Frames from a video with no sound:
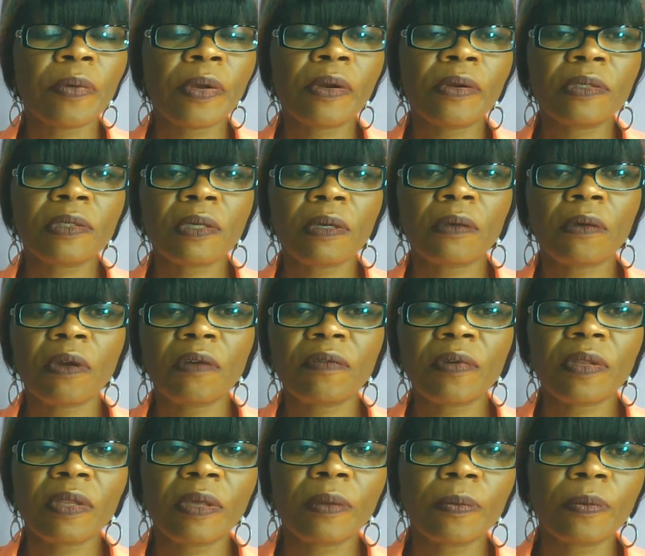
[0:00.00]
Parents can
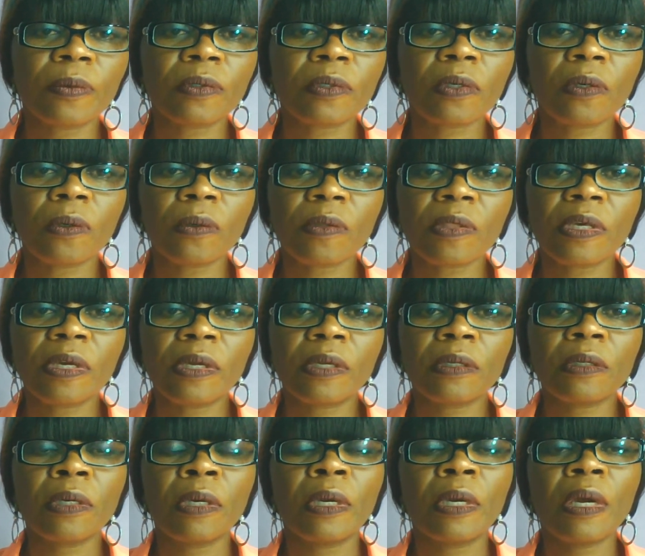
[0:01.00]
cover them with
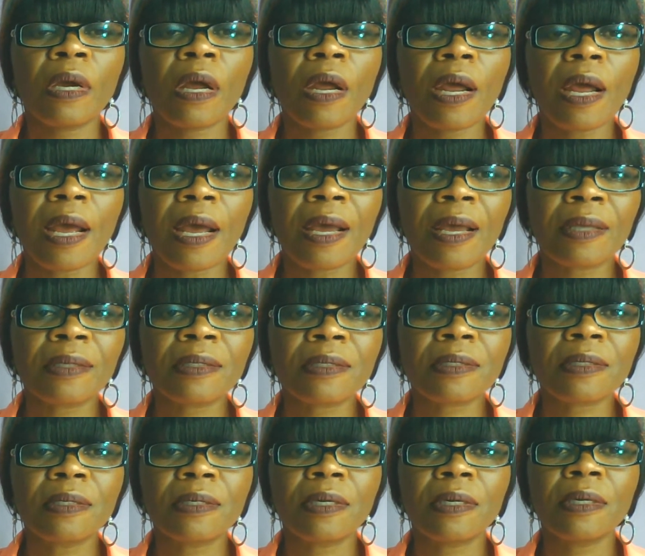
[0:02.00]
clothing,
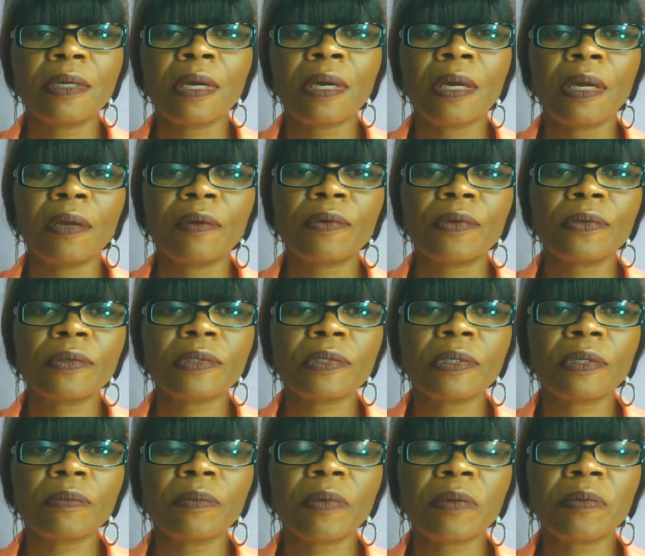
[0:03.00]
hats, use
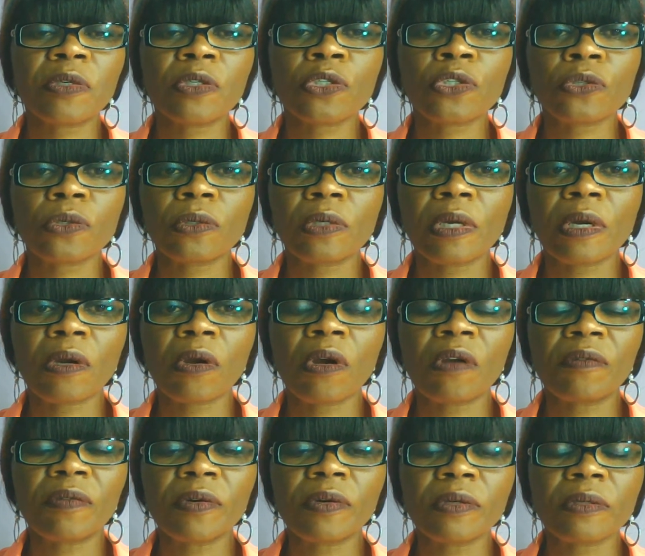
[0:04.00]
the baby stroller
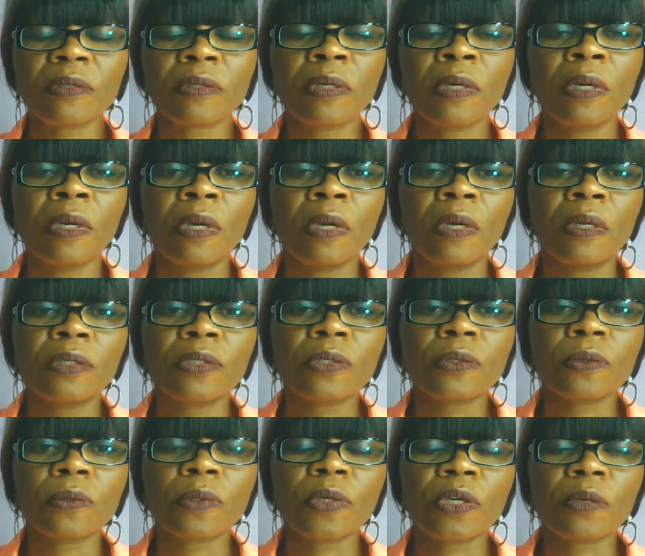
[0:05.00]
covers
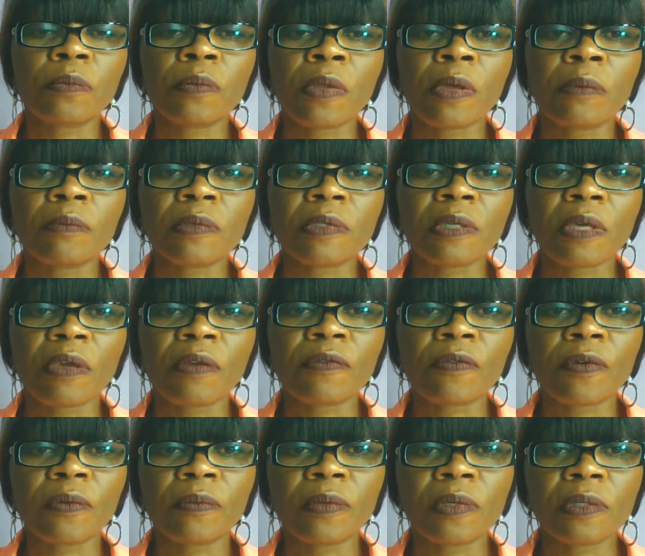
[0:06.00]
to keep them safe
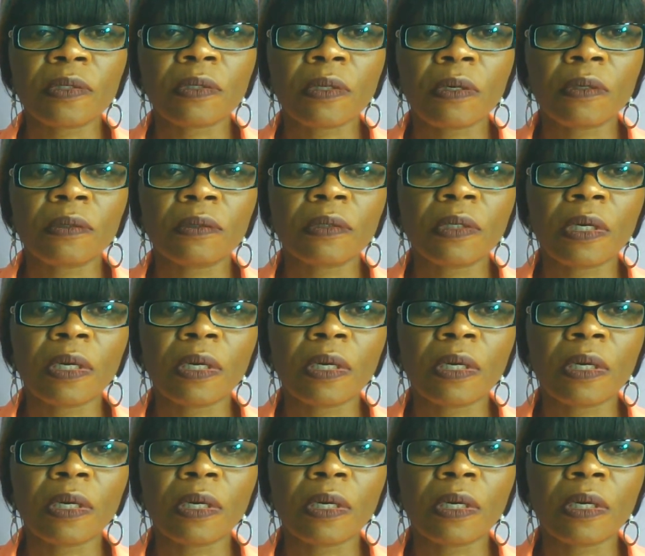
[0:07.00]
from the sun